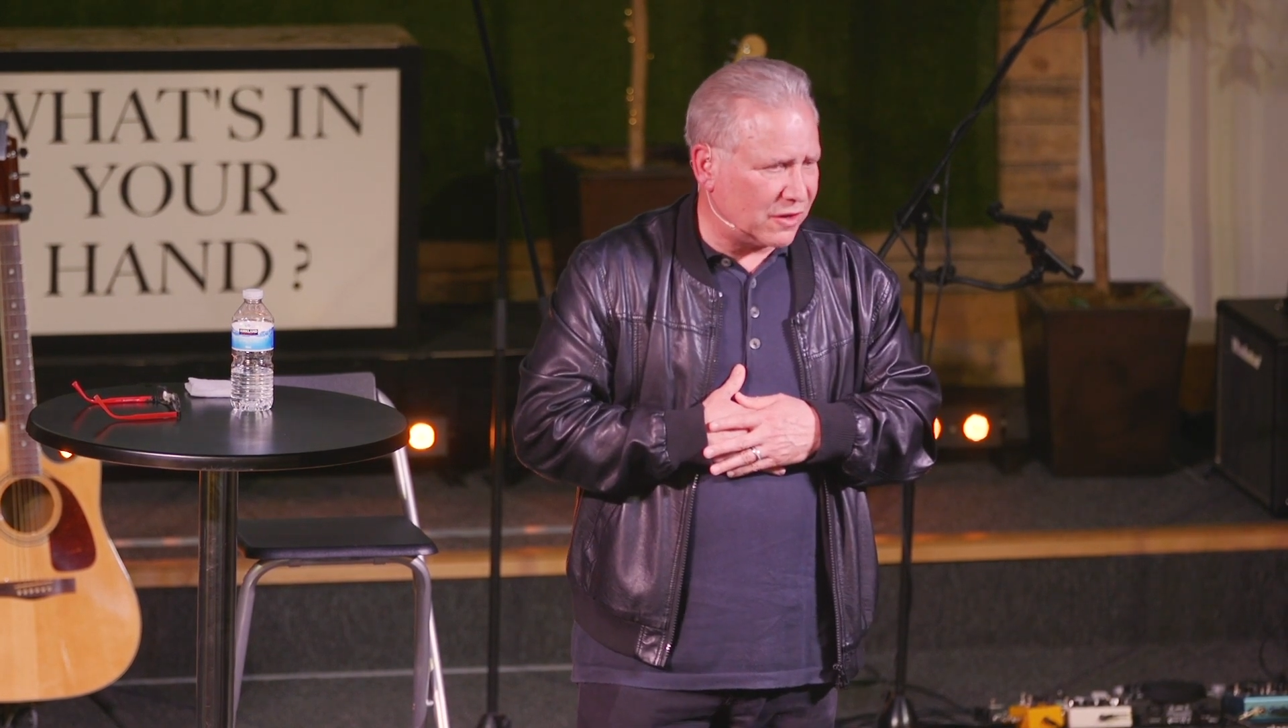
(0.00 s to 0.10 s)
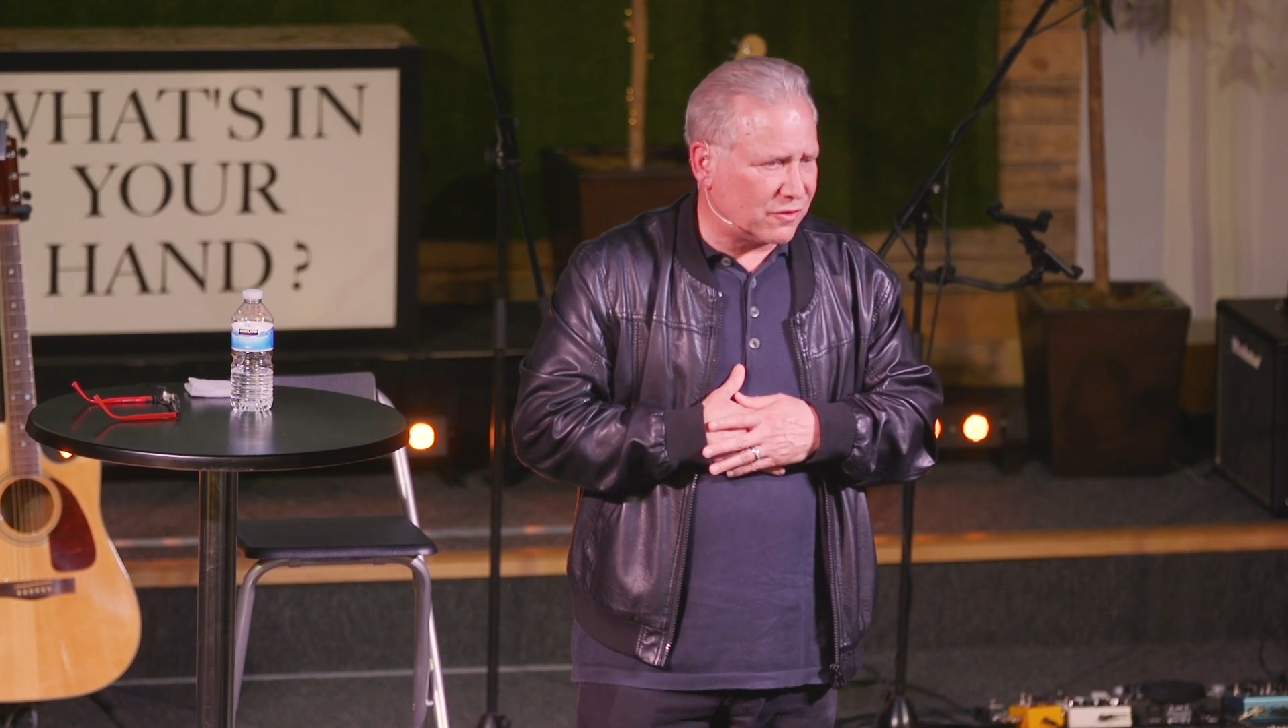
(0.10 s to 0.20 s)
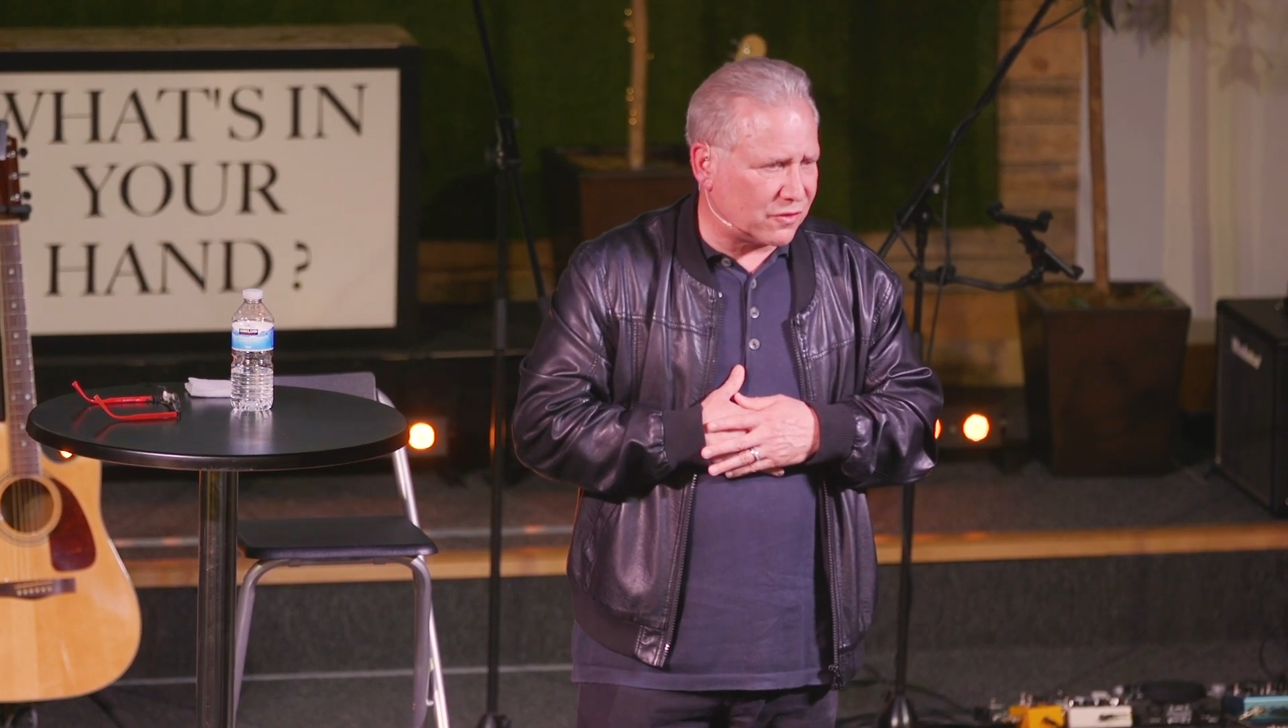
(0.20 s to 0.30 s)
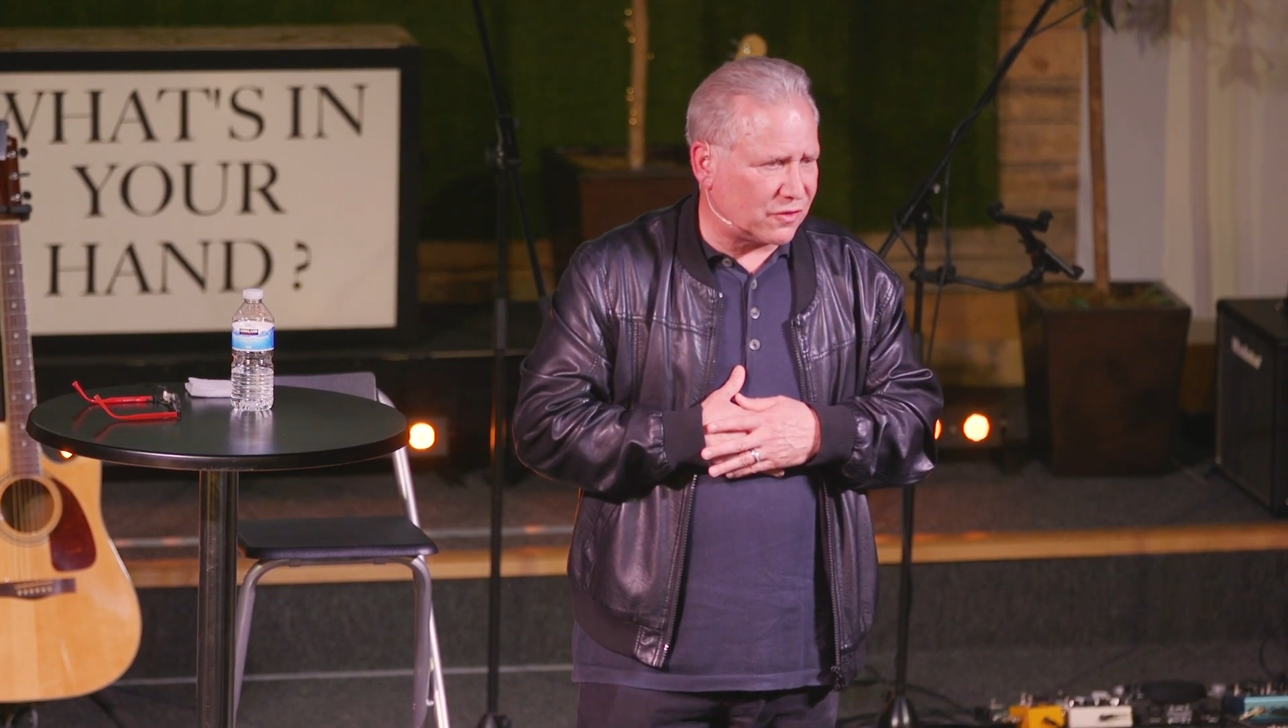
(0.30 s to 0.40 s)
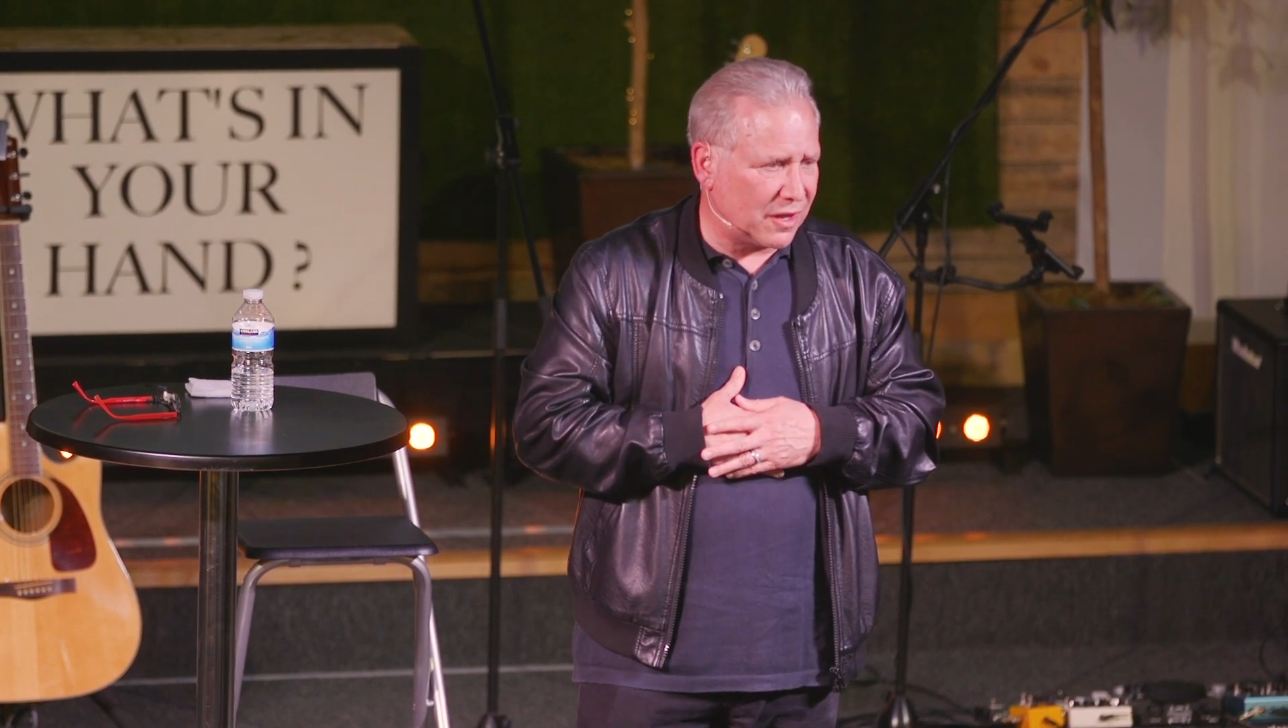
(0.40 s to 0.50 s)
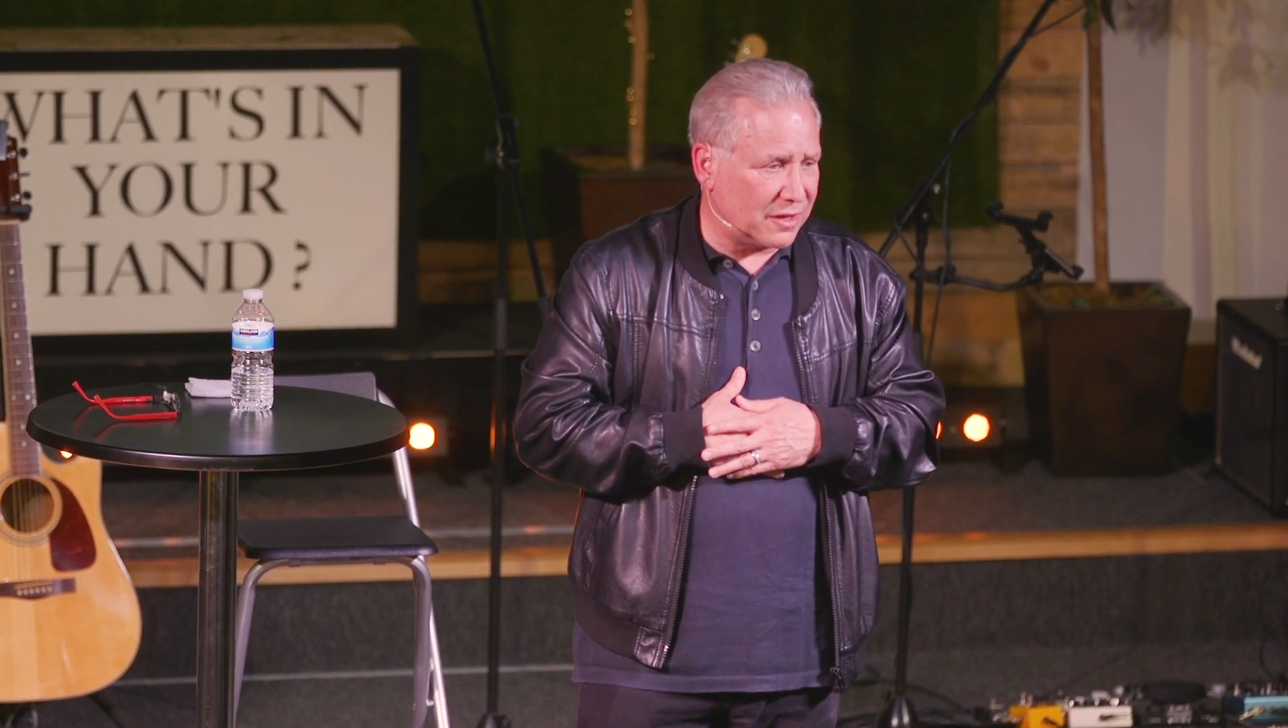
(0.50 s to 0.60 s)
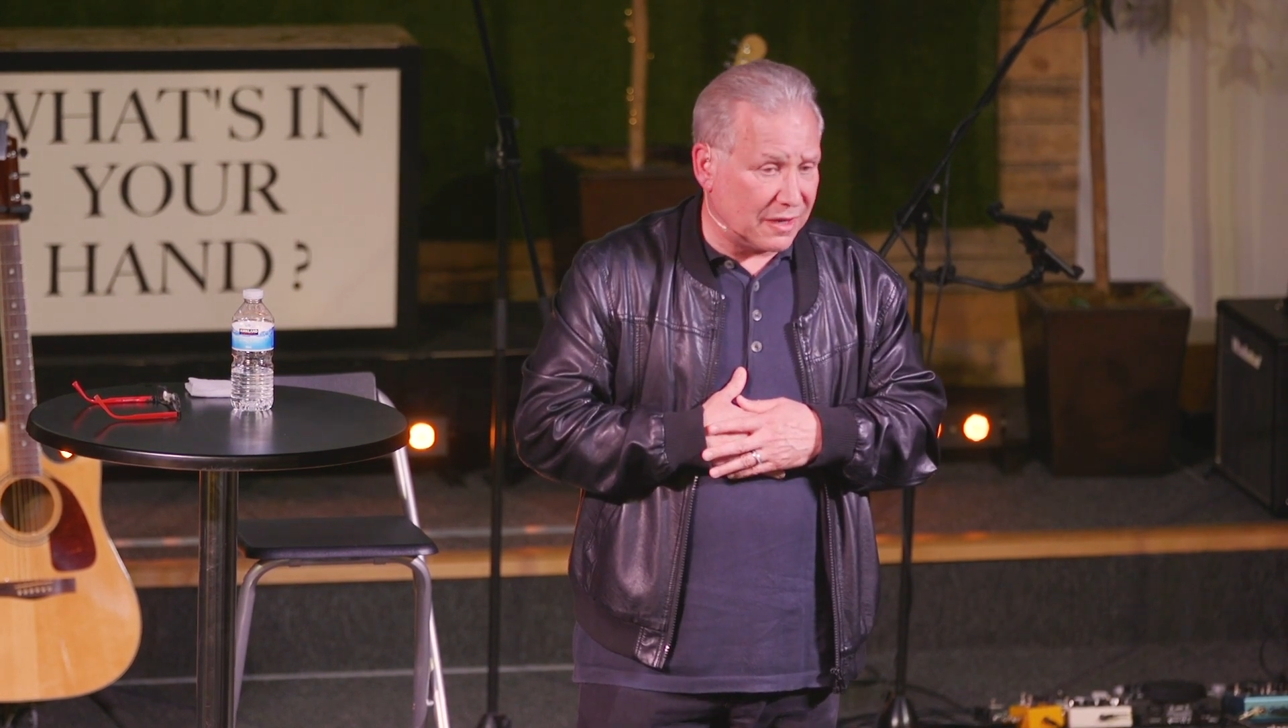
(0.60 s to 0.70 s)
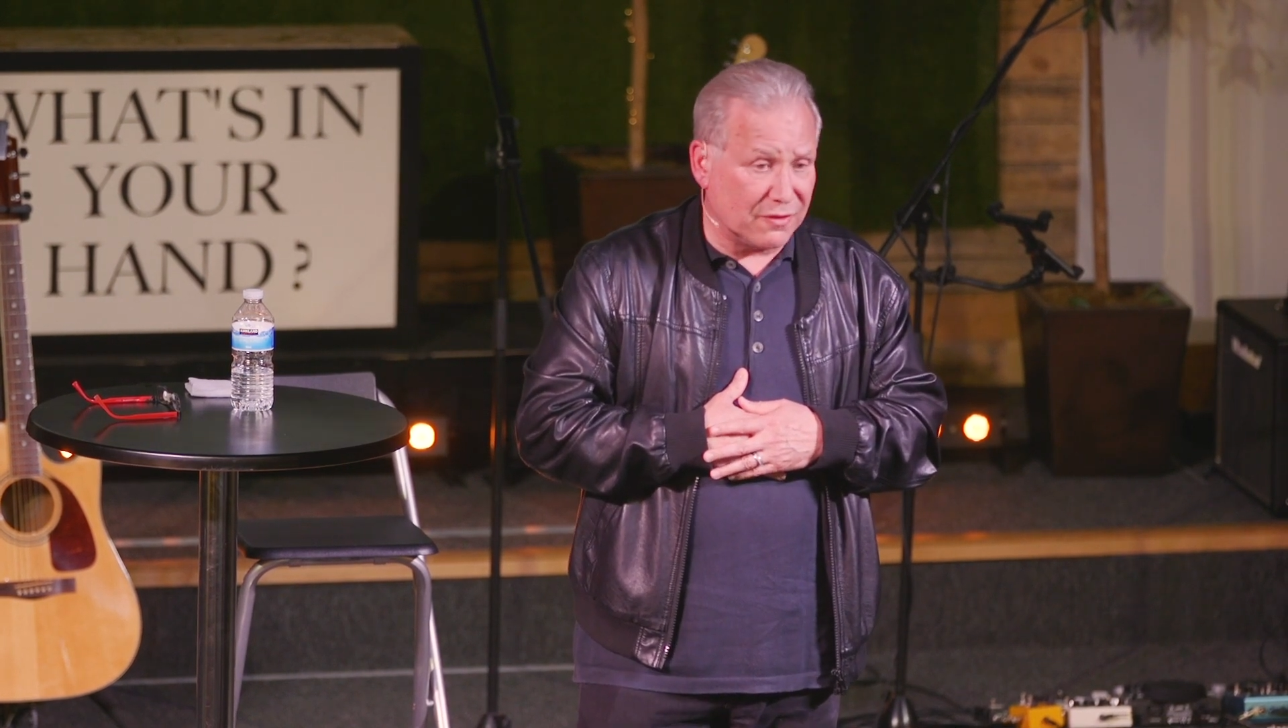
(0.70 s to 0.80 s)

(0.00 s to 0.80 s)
Jesus said,